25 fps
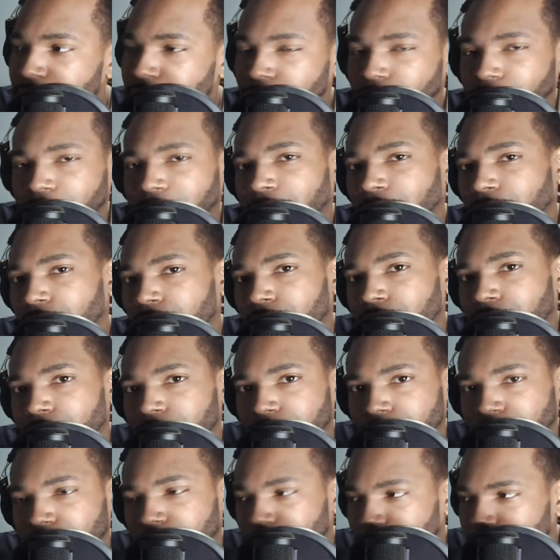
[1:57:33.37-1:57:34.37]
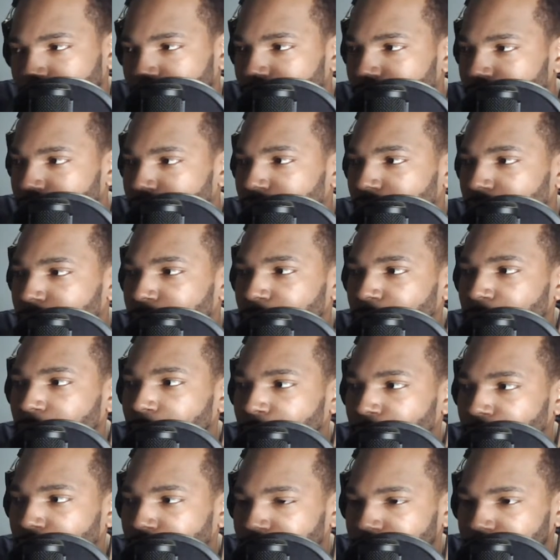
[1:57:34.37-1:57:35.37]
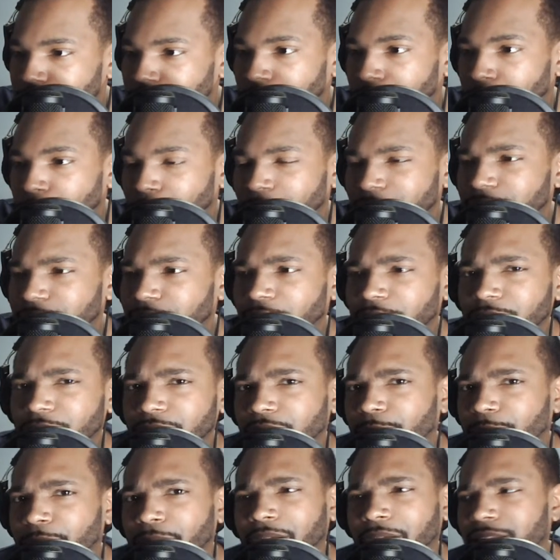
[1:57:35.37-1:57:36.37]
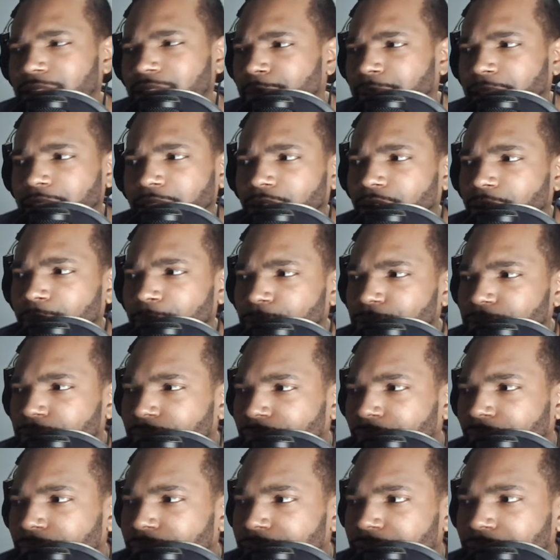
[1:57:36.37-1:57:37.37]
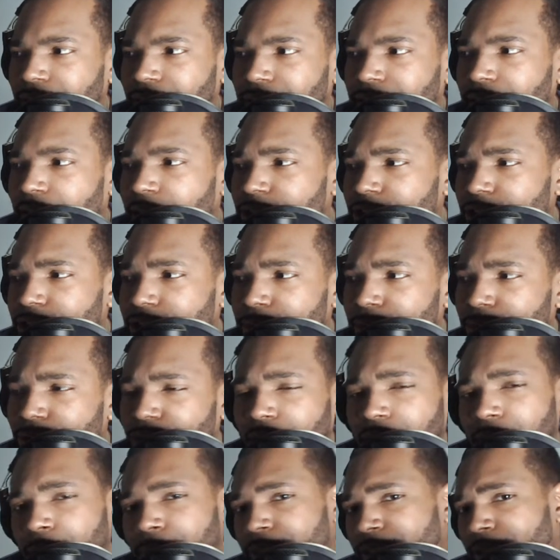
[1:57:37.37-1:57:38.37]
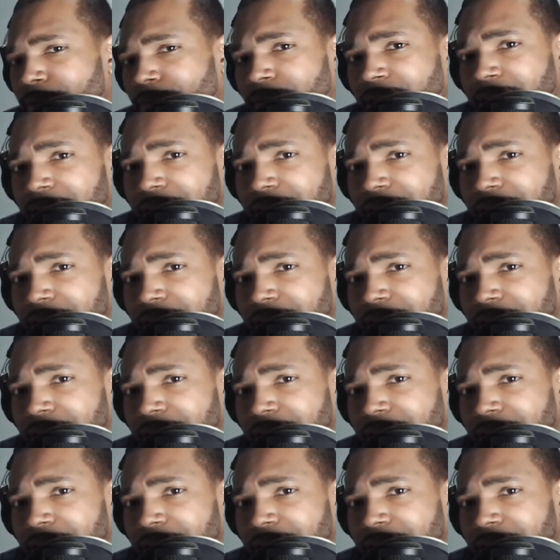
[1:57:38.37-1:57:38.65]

of that, it's come with a price. Like, my channel could probably be at almost 15,000 subscribers if I